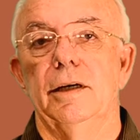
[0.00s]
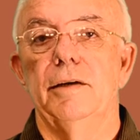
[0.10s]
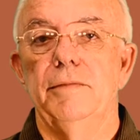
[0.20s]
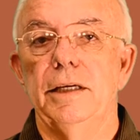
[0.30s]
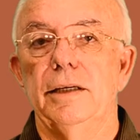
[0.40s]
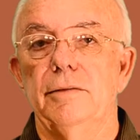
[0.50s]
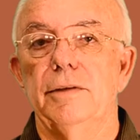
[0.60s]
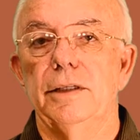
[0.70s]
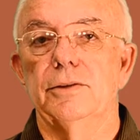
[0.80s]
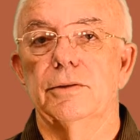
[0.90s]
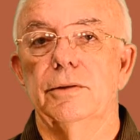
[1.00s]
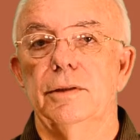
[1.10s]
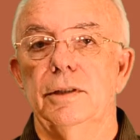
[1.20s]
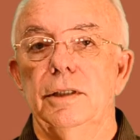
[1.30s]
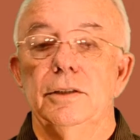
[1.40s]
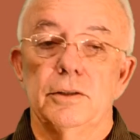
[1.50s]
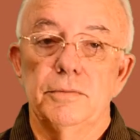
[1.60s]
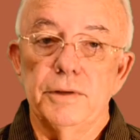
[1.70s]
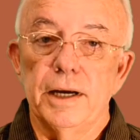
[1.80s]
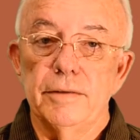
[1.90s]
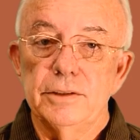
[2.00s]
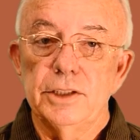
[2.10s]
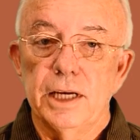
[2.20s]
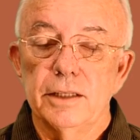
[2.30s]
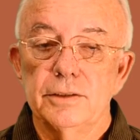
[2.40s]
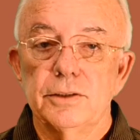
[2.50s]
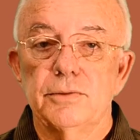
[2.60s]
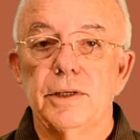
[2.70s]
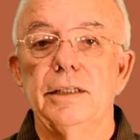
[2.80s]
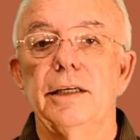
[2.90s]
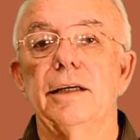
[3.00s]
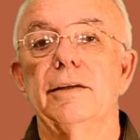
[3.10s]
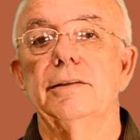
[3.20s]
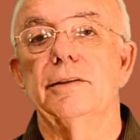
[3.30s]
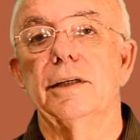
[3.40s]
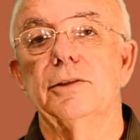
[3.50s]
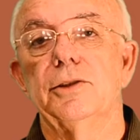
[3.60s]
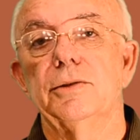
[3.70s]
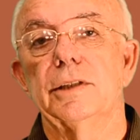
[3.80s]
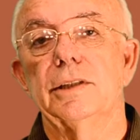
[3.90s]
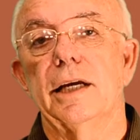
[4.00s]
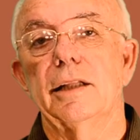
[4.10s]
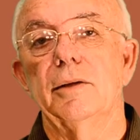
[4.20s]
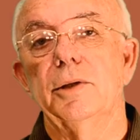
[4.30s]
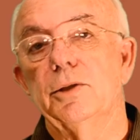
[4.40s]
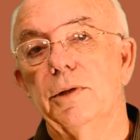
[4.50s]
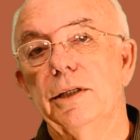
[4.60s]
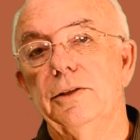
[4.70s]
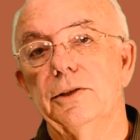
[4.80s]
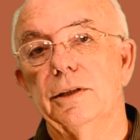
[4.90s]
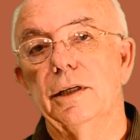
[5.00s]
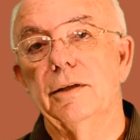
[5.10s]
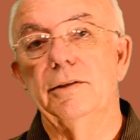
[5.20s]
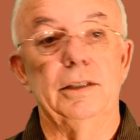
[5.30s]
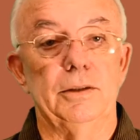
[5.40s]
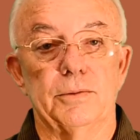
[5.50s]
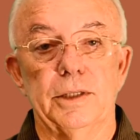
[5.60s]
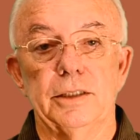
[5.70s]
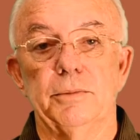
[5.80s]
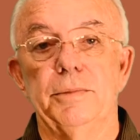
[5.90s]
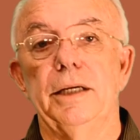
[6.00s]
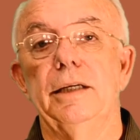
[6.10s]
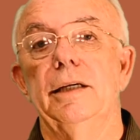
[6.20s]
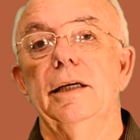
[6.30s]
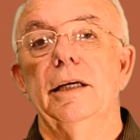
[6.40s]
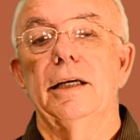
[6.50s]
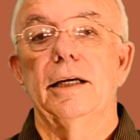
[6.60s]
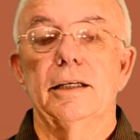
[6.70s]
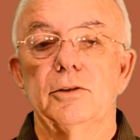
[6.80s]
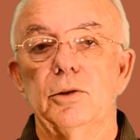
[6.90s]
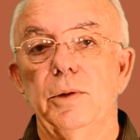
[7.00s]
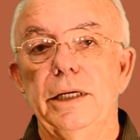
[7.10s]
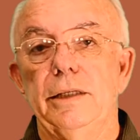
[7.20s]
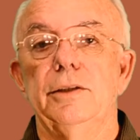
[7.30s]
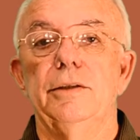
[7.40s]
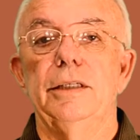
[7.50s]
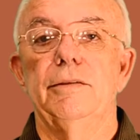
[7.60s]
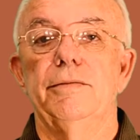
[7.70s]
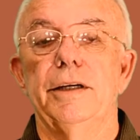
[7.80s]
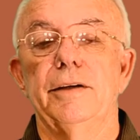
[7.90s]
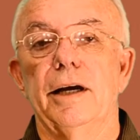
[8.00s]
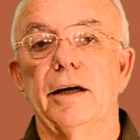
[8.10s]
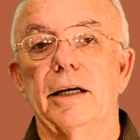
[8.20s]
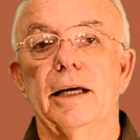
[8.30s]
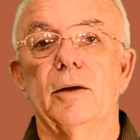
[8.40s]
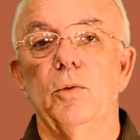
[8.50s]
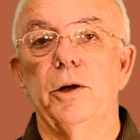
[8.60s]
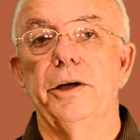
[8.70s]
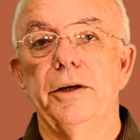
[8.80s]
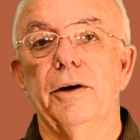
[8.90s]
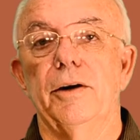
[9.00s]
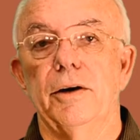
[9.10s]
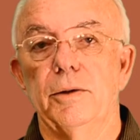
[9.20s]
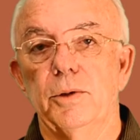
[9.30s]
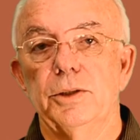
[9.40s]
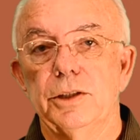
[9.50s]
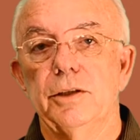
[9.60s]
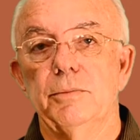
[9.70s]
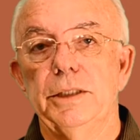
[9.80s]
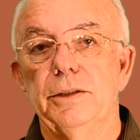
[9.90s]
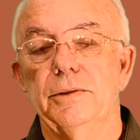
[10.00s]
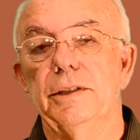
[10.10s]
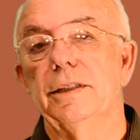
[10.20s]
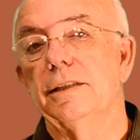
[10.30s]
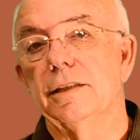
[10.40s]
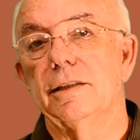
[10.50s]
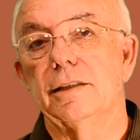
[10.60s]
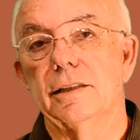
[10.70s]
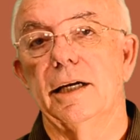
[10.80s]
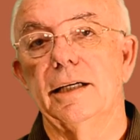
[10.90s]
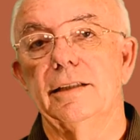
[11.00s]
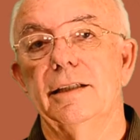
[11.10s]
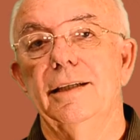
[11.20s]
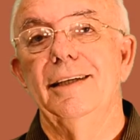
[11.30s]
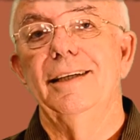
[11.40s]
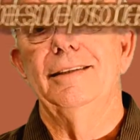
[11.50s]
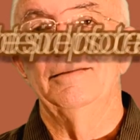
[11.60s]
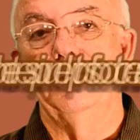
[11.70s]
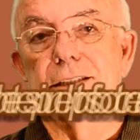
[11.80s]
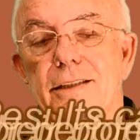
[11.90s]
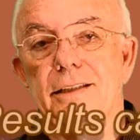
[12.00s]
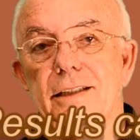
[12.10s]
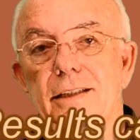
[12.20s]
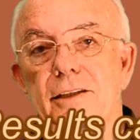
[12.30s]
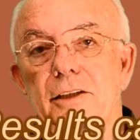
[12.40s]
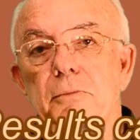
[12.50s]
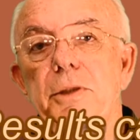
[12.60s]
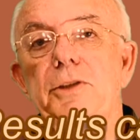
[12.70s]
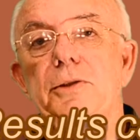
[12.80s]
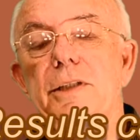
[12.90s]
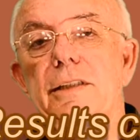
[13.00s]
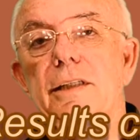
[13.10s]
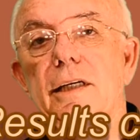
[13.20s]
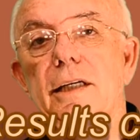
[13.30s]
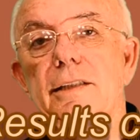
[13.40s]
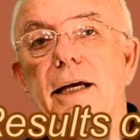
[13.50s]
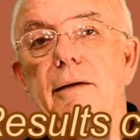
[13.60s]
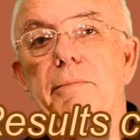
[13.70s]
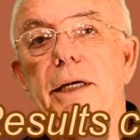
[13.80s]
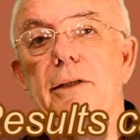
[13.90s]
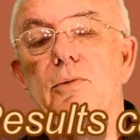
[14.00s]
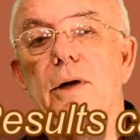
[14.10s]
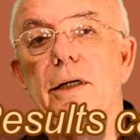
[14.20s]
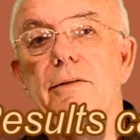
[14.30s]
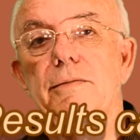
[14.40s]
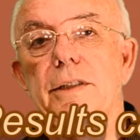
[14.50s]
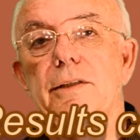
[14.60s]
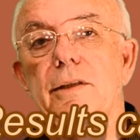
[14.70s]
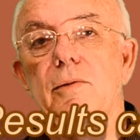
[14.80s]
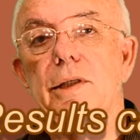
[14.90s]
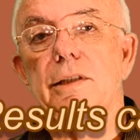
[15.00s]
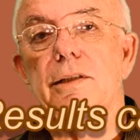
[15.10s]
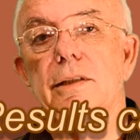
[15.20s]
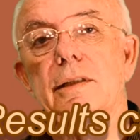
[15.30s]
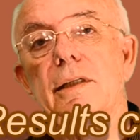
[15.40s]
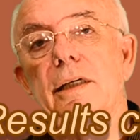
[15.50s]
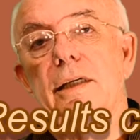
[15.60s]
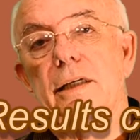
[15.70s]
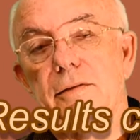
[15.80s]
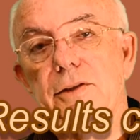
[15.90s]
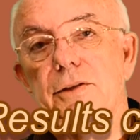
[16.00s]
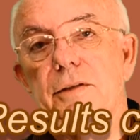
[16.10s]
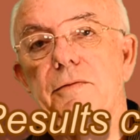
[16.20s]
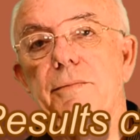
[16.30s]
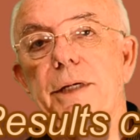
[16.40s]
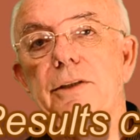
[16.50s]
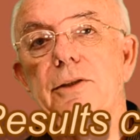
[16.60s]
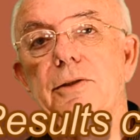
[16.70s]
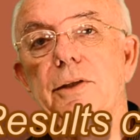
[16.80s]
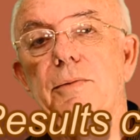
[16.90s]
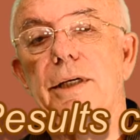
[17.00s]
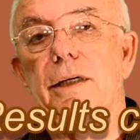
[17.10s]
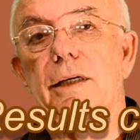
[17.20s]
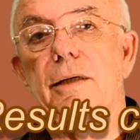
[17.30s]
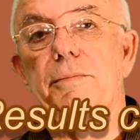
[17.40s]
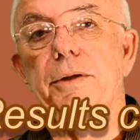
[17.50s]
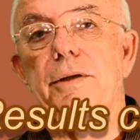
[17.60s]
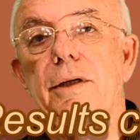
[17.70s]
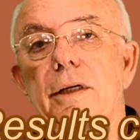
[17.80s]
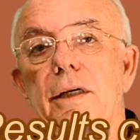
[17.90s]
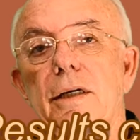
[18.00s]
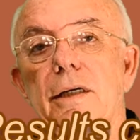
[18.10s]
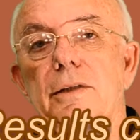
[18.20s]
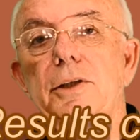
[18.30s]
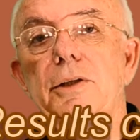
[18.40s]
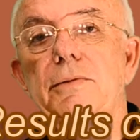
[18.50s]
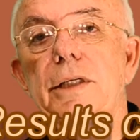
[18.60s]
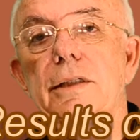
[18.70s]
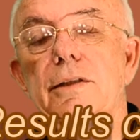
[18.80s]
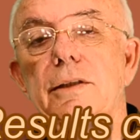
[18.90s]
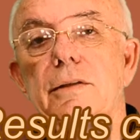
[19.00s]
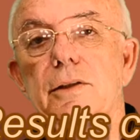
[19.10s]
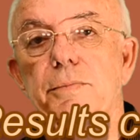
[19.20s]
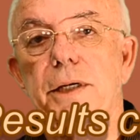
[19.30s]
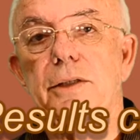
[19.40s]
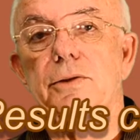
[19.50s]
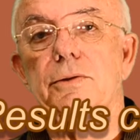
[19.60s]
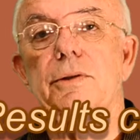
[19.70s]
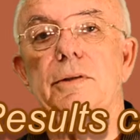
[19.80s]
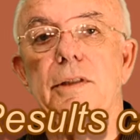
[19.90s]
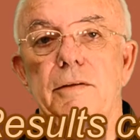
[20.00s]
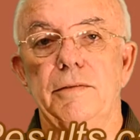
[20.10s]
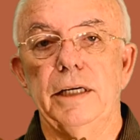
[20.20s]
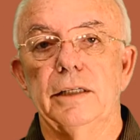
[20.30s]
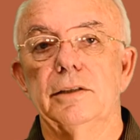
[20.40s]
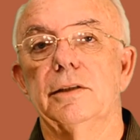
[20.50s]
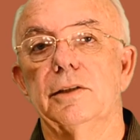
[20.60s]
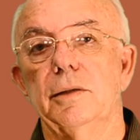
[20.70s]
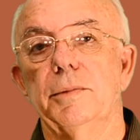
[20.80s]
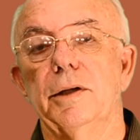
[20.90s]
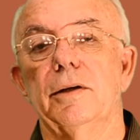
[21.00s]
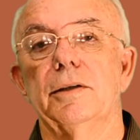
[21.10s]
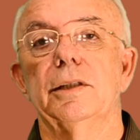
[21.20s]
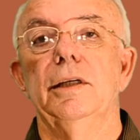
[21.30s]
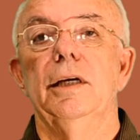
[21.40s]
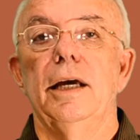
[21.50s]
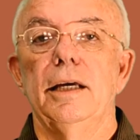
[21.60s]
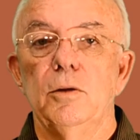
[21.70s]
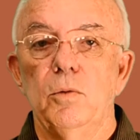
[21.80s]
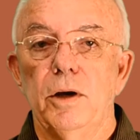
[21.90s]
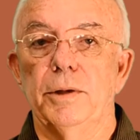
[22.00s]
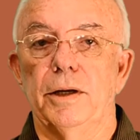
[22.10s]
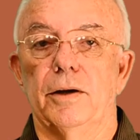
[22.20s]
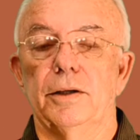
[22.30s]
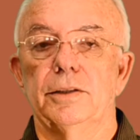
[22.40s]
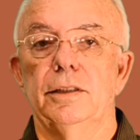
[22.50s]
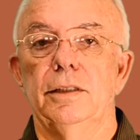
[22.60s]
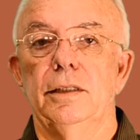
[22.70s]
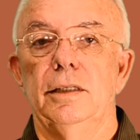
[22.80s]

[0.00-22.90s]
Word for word: of the individual. So if you're having challenges right now and you're not sure exactly which way you should go, you need a resume, kind of tweaked. You need to figure out kind of where you are and what you're going to be doing. This is the site to visit. Be sure and hit the contact page while you're visiting with us and give us your information so we can keep you uh, tuned in to the specials, the events, the seminars, and the webinars.